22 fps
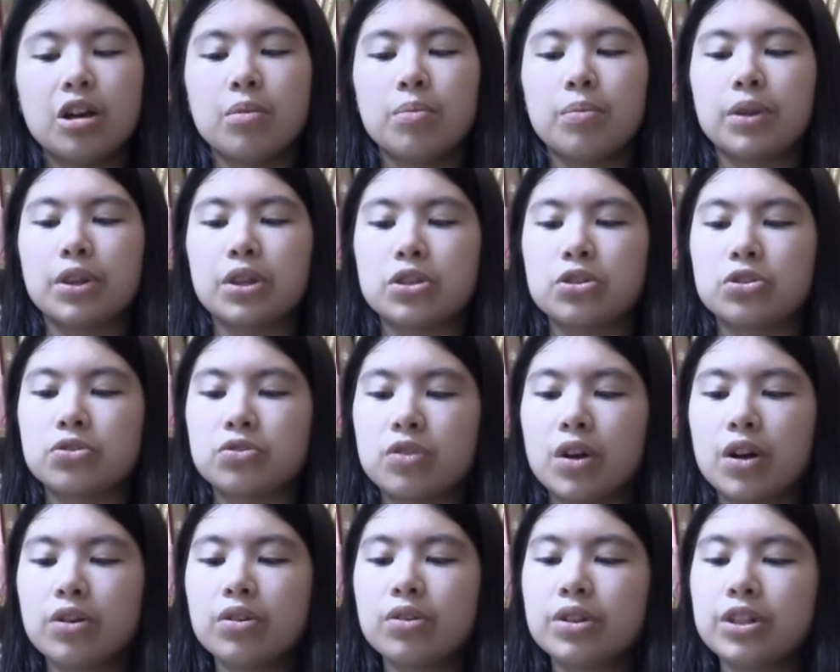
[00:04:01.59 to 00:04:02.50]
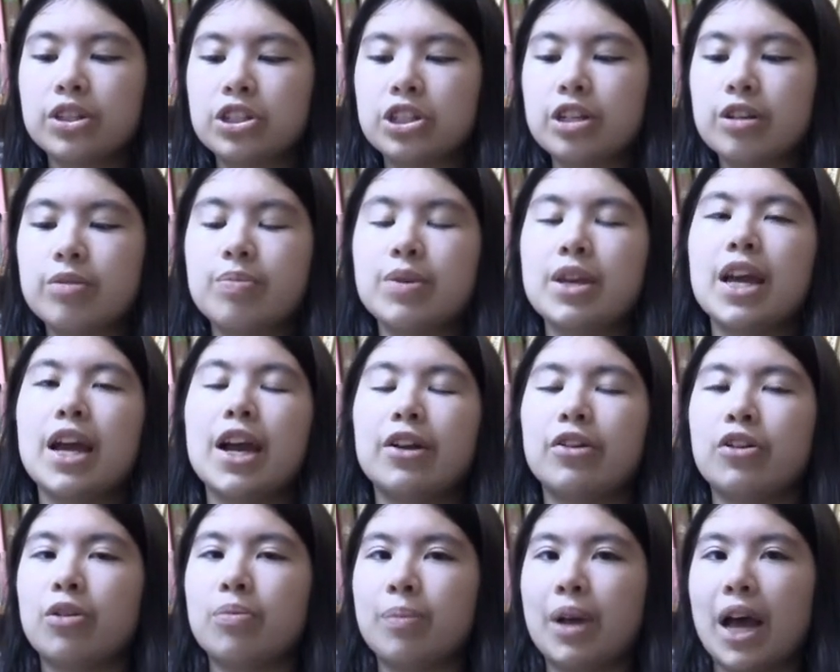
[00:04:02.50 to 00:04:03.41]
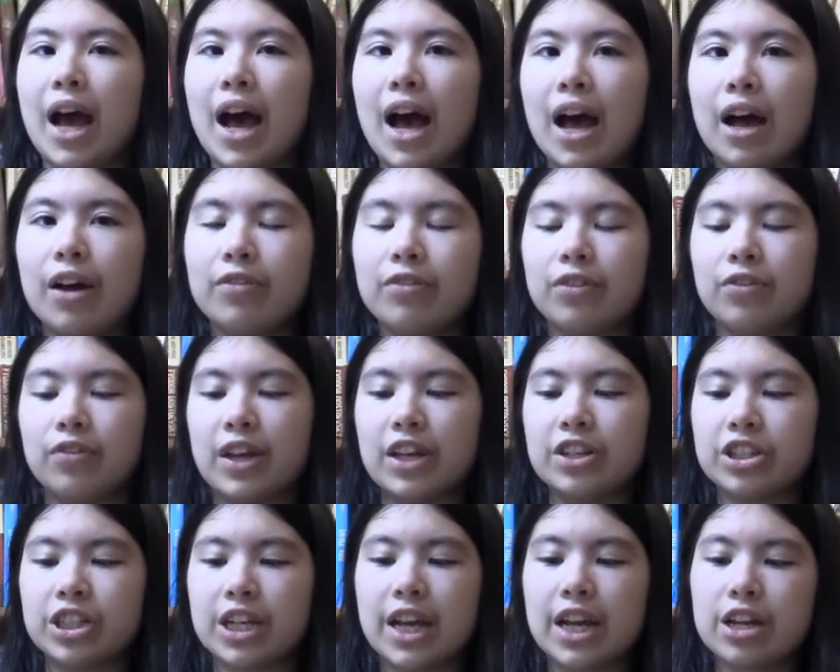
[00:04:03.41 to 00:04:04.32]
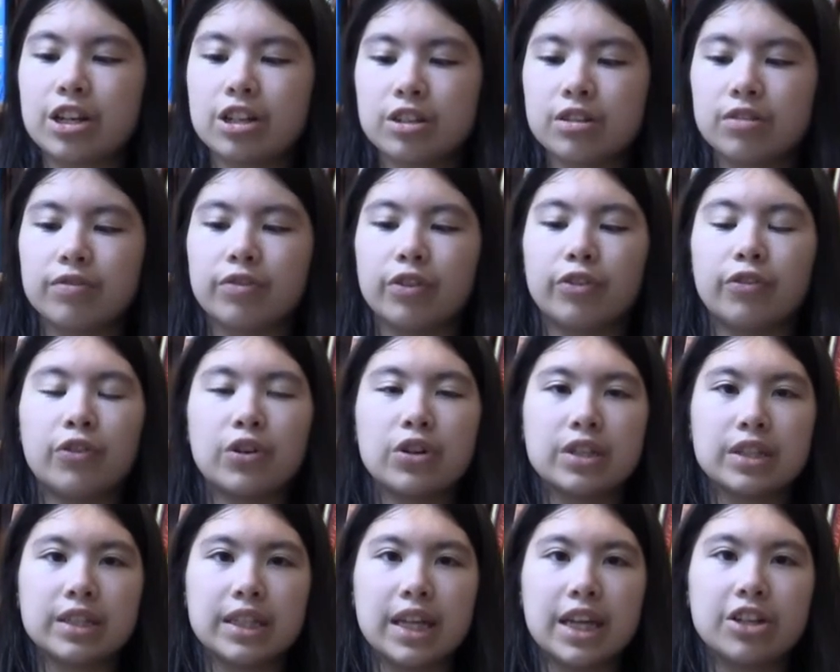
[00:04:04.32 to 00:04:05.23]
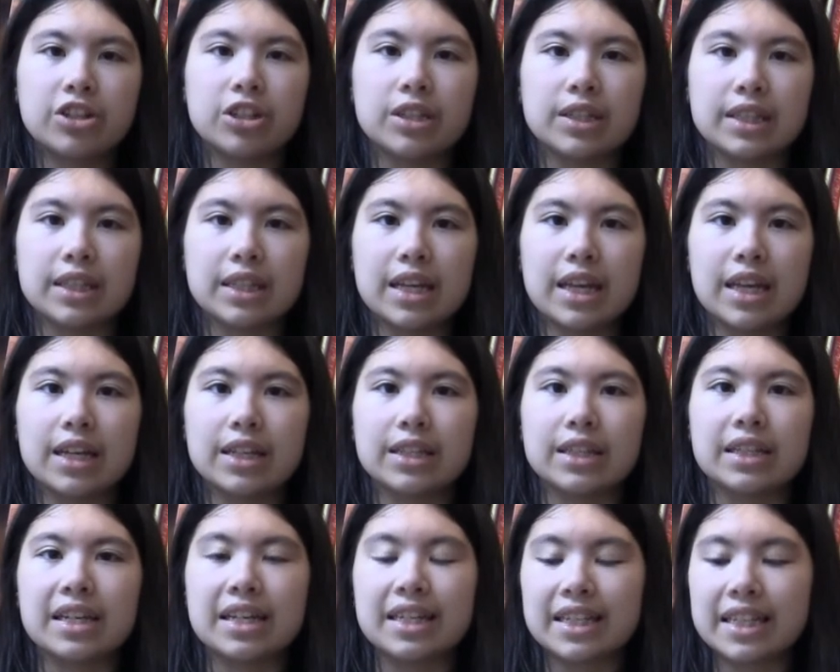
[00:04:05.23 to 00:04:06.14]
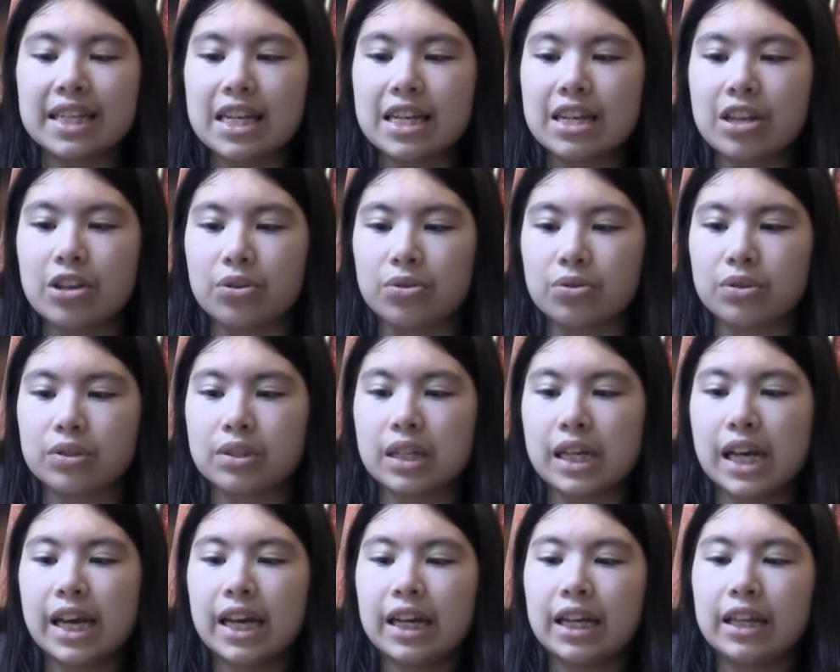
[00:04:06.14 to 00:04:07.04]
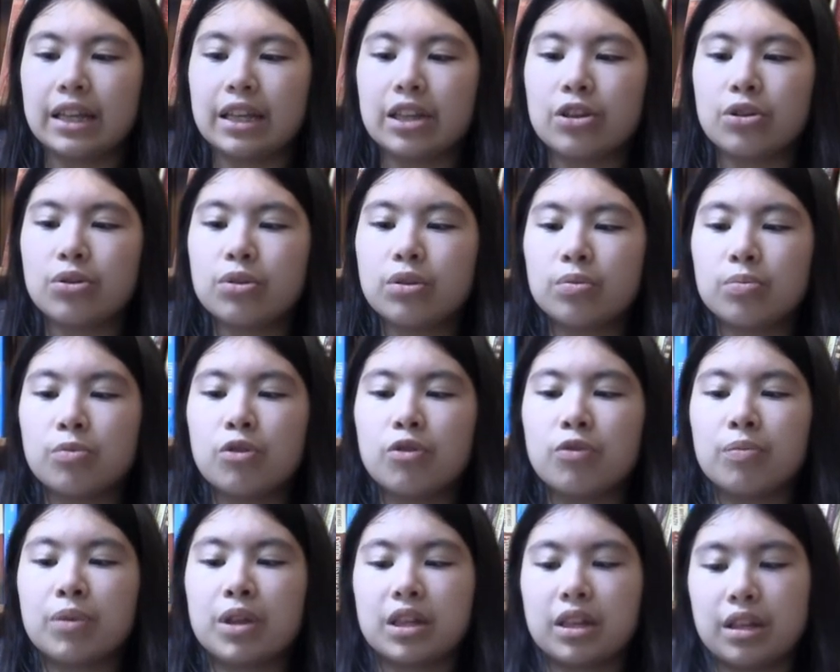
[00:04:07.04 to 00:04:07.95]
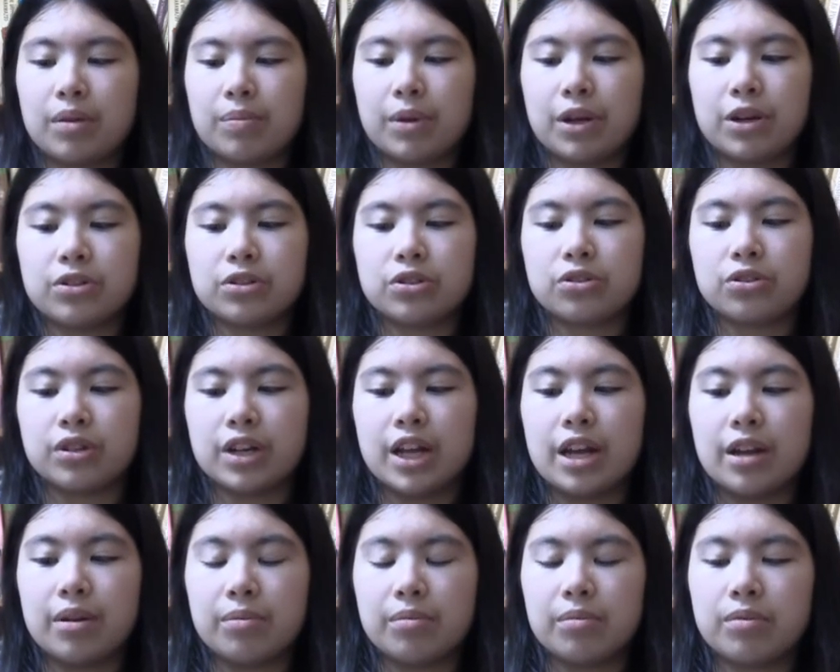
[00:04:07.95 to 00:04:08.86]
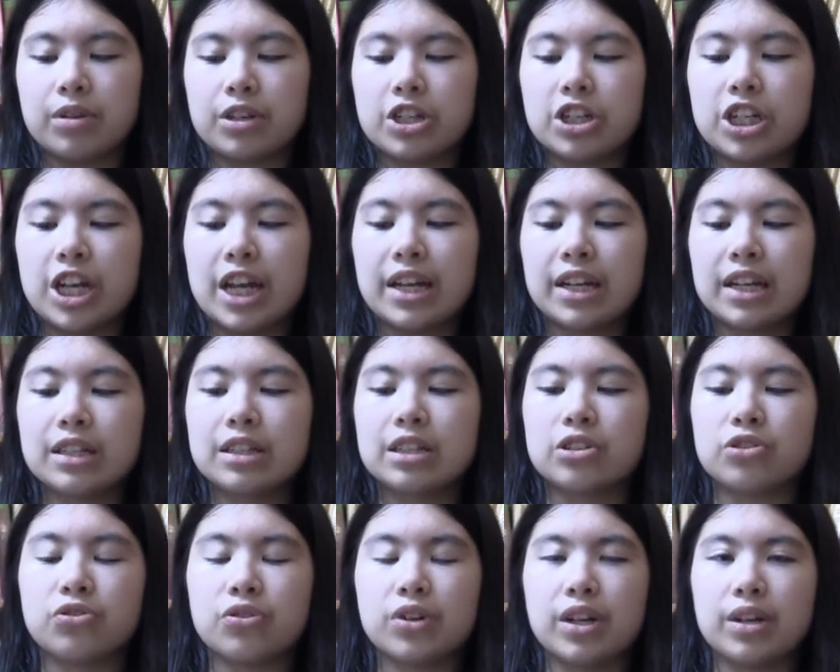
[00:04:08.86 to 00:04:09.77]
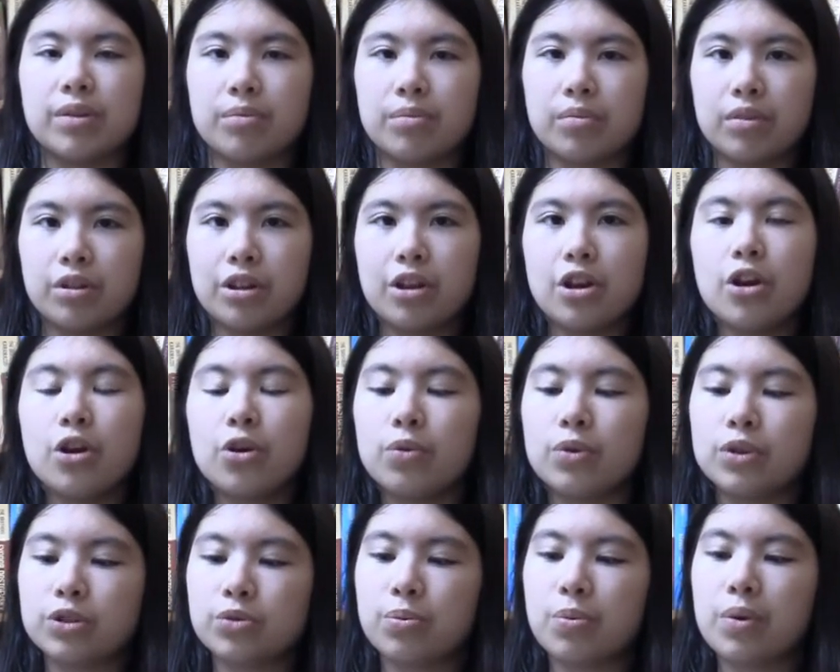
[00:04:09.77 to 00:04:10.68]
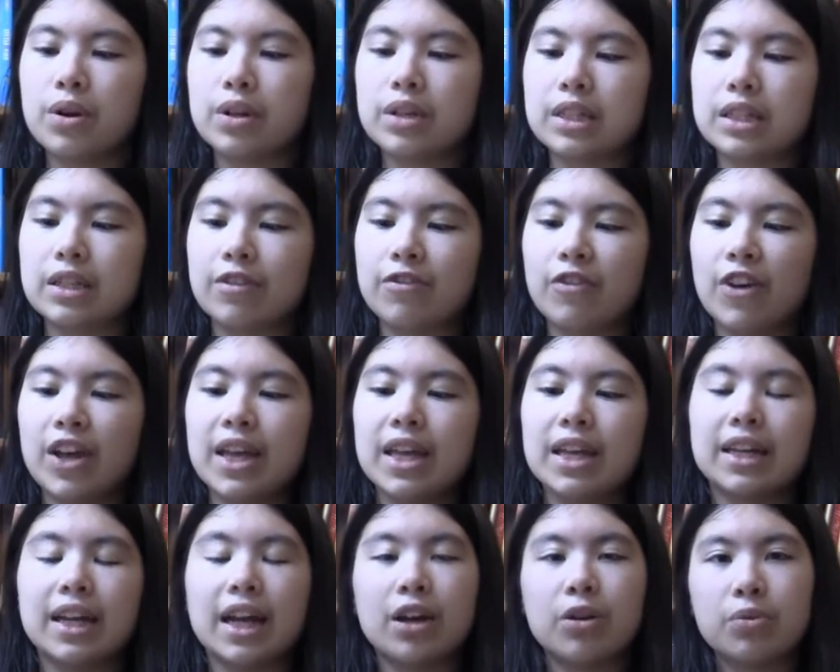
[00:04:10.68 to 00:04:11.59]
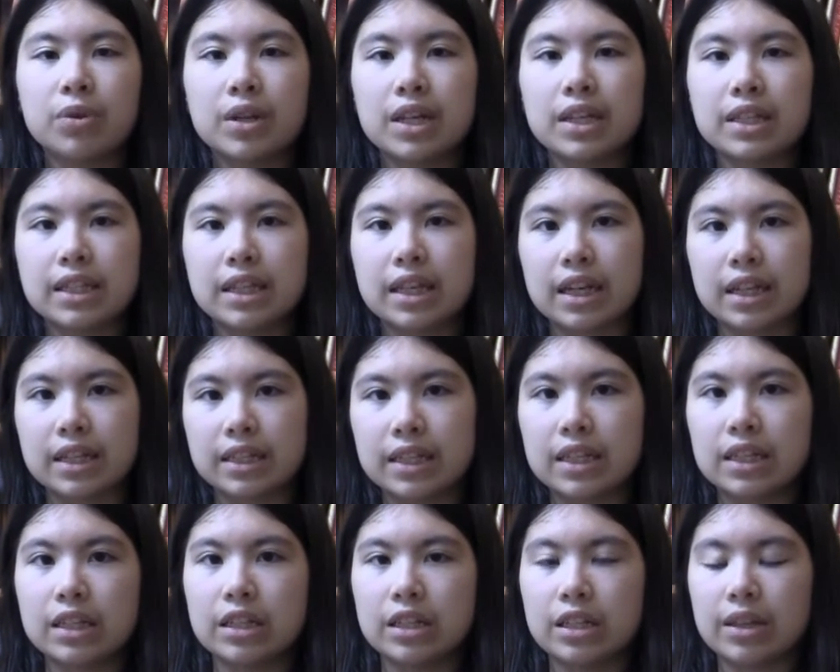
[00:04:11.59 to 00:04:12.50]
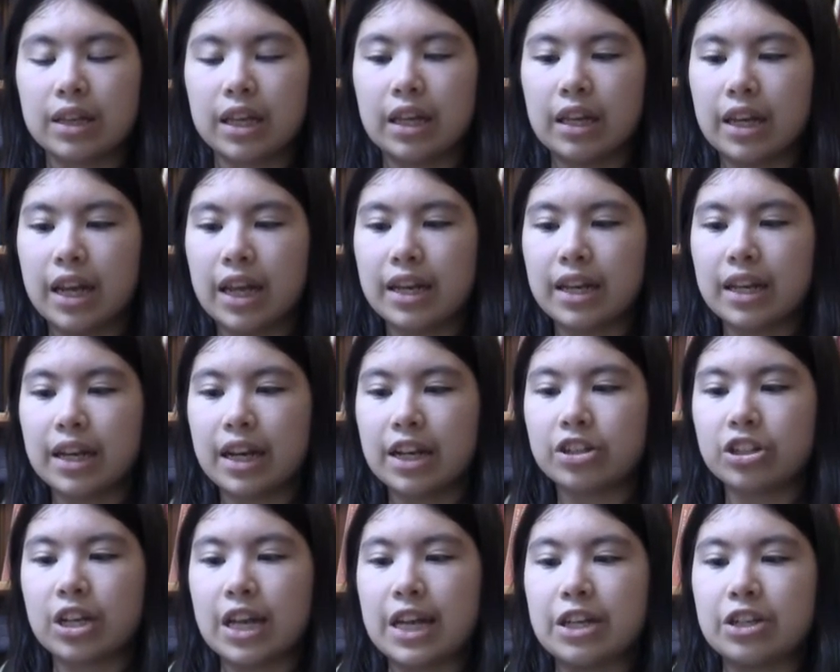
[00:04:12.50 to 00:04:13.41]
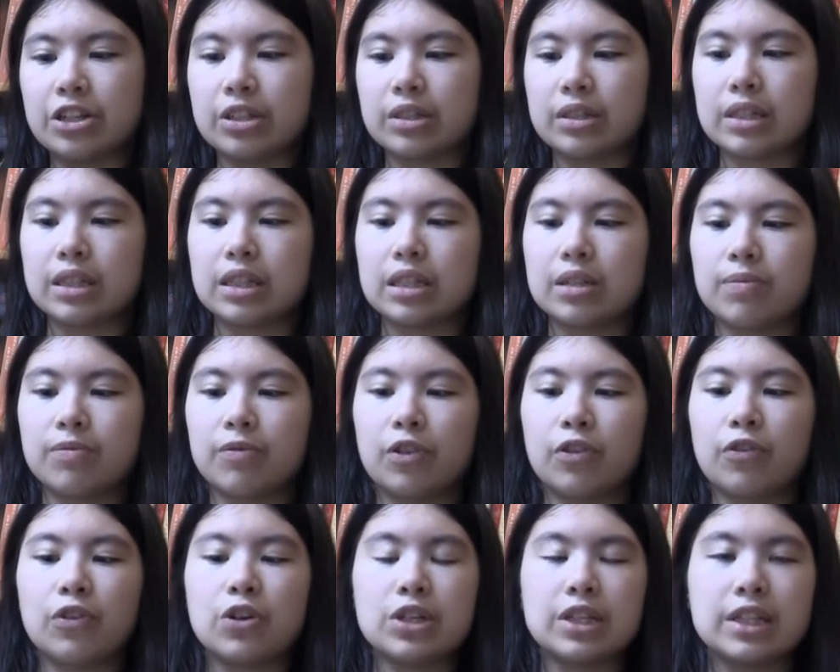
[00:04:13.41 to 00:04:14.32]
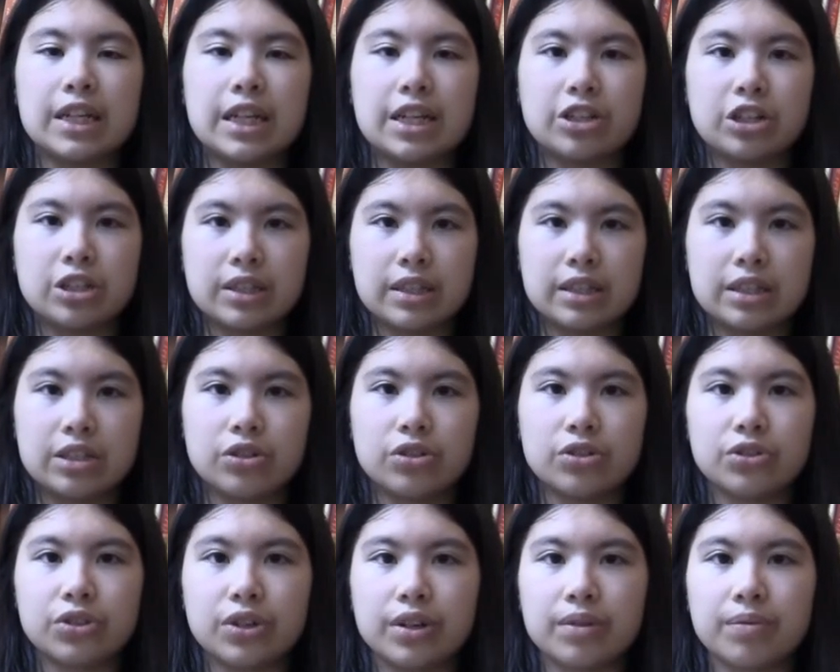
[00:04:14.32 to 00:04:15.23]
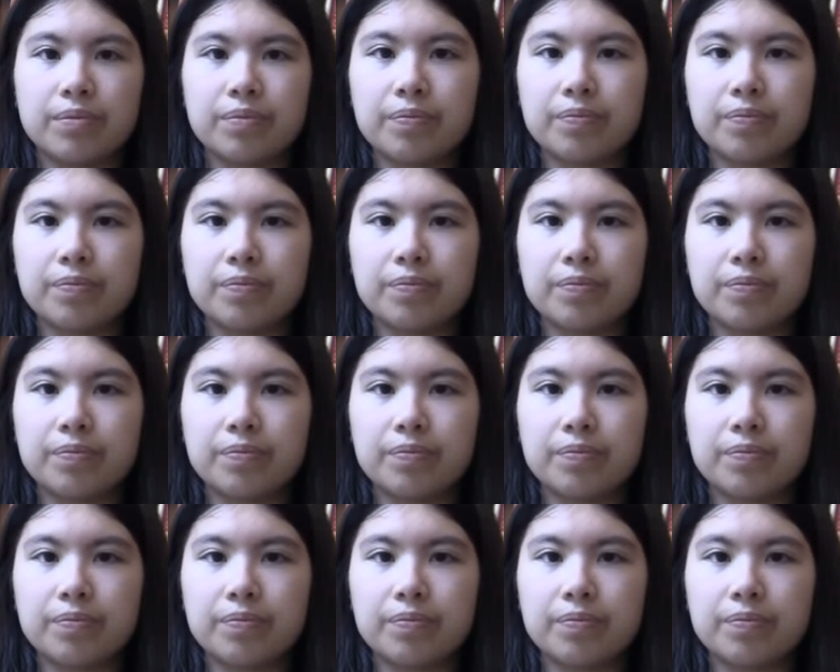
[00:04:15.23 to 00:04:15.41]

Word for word: But the struggle that she began on behalf of education for First Nations kids continues in the youth movement that bears her name, Shannon's Dream, which works to fight inequities that exist in the Canadian education system for First Nations children.